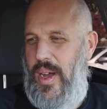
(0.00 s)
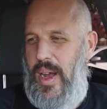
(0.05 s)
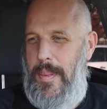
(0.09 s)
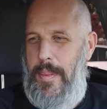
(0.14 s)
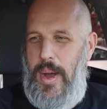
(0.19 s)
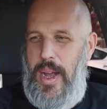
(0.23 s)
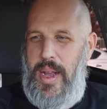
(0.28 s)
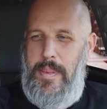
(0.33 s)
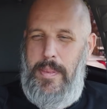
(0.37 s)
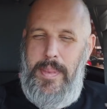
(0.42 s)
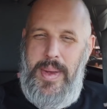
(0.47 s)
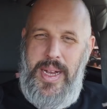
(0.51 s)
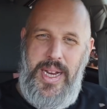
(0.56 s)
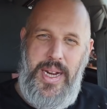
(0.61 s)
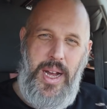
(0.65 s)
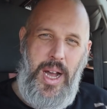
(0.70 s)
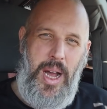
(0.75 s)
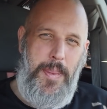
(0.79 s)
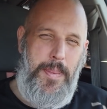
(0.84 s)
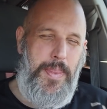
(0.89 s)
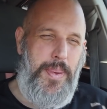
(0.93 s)
I might meet
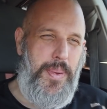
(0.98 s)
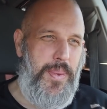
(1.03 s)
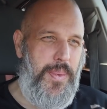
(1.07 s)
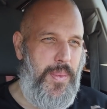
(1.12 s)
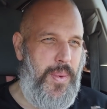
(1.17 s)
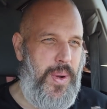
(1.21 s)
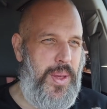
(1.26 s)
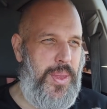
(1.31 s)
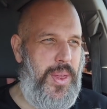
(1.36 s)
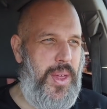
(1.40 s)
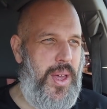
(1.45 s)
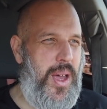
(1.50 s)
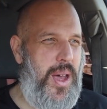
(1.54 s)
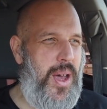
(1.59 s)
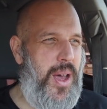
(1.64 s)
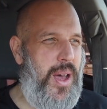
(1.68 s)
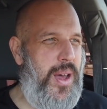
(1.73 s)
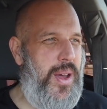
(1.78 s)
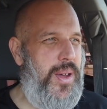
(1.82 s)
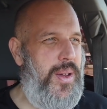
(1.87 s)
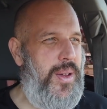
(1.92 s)
up with
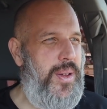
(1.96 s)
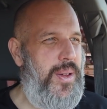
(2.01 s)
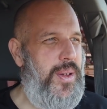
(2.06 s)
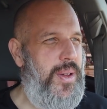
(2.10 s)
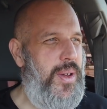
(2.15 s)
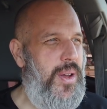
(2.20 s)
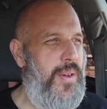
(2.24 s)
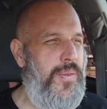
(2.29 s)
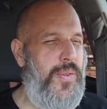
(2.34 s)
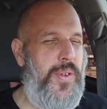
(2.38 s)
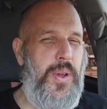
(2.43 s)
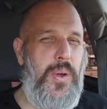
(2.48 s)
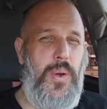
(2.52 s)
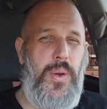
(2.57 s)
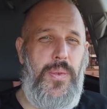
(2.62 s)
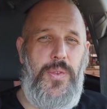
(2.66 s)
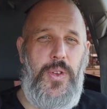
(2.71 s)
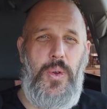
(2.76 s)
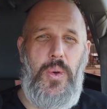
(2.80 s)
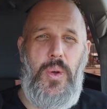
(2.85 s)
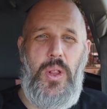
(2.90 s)
a few
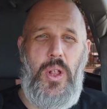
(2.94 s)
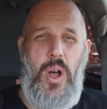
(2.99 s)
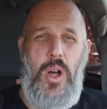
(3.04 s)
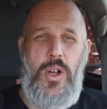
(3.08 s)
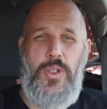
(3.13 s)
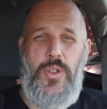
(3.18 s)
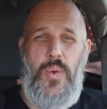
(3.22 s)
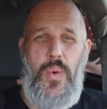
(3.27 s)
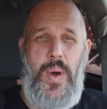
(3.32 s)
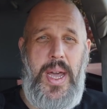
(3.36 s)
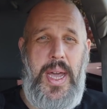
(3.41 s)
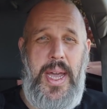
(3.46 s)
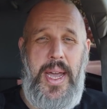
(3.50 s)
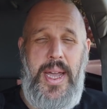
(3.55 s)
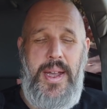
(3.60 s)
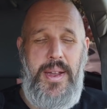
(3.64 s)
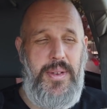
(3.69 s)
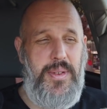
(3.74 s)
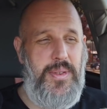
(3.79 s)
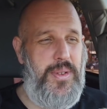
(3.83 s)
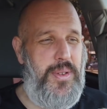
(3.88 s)
of you along the
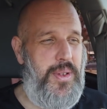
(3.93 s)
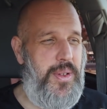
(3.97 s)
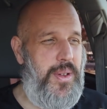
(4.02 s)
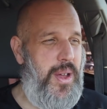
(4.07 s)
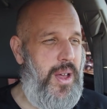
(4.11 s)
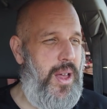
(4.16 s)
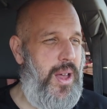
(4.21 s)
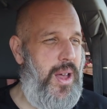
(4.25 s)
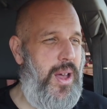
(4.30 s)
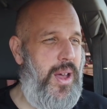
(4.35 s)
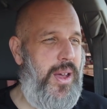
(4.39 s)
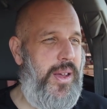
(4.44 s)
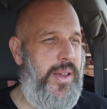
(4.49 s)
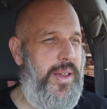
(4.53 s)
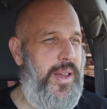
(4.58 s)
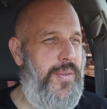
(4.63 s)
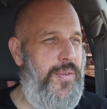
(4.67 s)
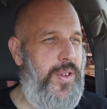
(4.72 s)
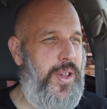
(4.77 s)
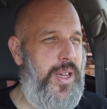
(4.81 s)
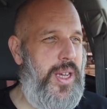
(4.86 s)
way.
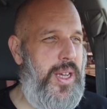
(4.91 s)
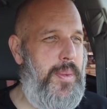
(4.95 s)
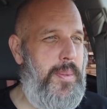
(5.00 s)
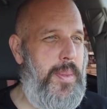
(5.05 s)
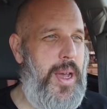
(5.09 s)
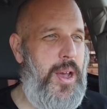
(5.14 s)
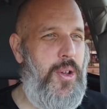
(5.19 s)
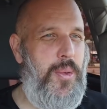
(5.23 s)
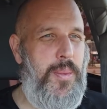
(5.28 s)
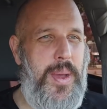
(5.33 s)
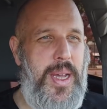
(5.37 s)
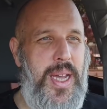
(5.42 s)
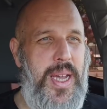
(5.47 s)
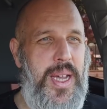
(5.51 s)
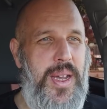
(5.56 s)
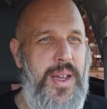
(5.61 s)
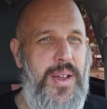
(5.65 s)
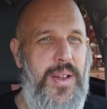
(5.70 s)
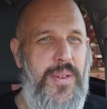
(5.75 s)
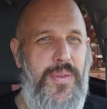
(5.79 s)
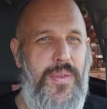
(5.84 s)
If you email
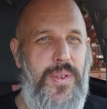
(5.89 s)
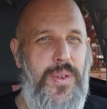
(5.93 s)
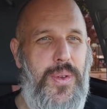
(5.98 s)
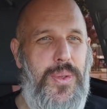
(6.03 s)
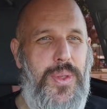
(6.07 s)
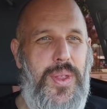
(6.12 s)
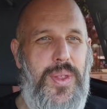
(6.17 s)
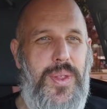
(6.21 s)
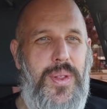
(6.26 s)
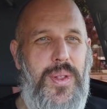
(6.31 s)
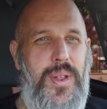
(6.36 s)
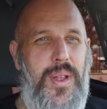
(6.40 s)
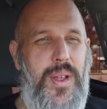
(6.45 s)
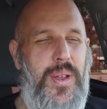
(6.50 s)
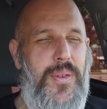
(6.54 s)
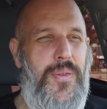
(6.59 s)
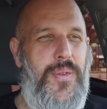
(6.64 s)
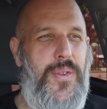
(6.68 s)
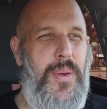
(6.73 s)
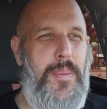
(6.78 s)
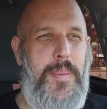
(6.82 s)
me, if
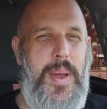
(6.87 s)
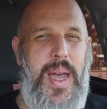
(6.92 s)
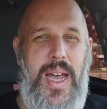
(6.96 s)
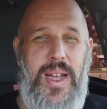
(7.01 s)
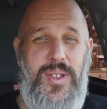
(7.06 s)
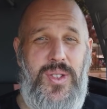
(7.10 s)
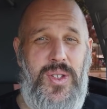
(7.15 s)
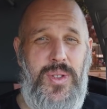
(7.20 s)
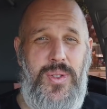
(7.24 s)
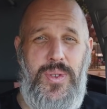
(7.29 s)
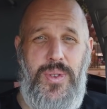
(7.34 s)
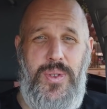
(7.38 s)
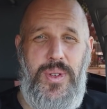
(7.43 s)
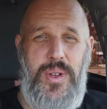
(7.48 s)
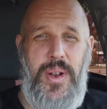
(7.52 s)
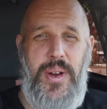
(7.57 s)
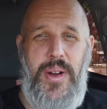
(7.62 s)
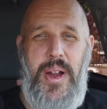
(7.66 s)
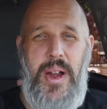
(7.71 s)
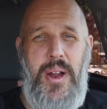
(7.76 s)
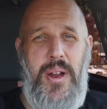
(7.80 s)
I'm passing through
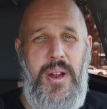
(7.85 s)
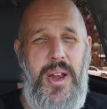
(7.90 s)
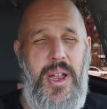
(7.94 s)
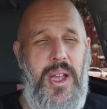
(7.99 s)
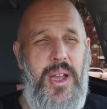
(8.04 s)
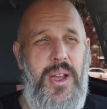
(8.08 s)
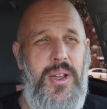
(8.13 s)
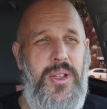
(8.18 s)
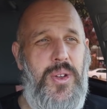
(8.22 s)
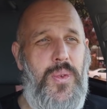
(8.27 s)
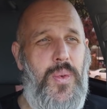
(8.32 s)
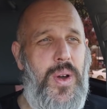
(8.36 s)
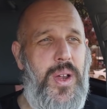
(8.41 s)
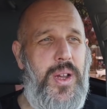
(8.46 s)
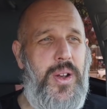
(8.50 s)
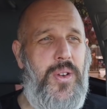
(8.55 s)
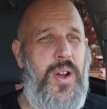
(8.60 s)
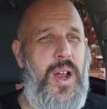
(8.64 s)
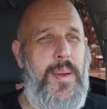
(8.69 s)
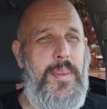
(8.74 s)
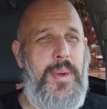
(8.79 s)
your area and you want
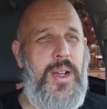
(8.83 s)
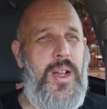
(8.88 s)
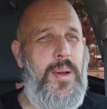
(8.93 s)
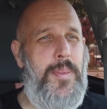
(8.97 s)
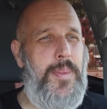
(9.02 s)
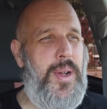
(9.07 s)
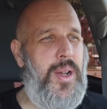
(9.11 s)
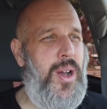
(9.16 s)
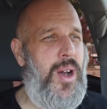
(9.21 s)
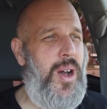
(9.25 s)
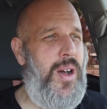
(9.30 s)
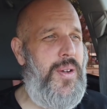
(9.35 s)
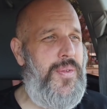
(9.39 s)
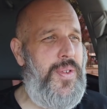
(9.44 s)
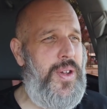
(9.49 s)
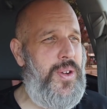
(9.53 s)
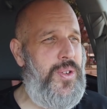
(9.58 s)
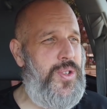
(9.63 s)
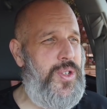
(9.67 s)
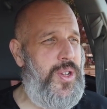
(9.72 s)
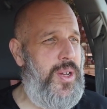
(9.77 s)
to grab a cup of
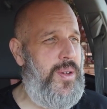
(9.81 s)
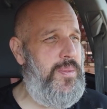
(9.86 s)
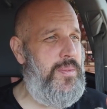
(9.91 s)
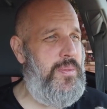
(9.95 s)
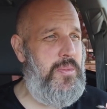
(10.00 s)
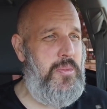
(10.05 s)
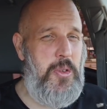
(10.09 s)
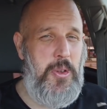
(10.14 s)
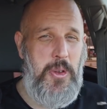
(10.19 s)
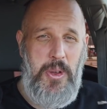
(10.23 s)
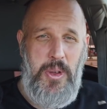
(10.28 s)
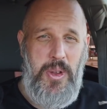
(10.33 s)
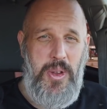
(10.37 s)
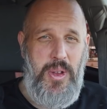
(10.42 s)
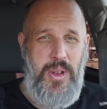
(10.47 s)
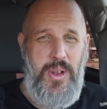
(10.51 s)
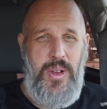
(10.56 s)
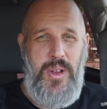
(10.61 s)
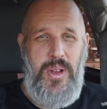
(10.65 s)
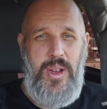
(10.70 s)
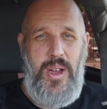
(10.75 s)
coffee or something,
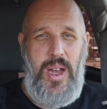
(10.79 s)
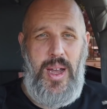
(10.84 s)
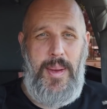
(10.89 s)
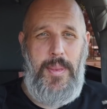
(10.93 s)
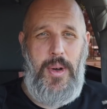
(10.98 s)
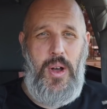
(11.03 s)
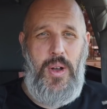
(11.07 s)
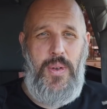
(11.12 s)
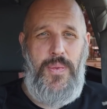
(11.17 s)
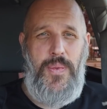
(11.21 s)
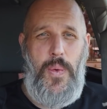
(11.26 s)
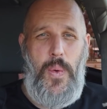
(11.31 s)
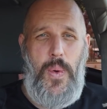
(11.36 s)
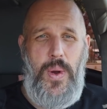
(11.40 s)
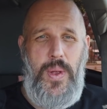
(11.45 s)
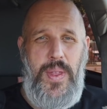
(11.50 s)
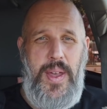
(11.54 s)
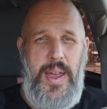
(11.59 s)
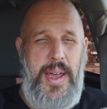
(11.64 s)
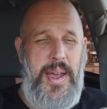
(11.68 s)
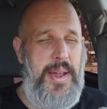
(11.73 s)
I'm all
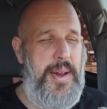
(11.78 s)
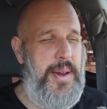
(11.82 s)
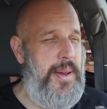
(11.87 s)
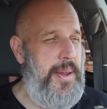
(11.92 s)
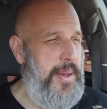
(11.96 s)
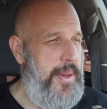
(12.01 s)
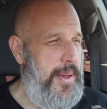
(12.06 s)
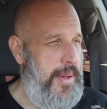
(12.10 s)
for that.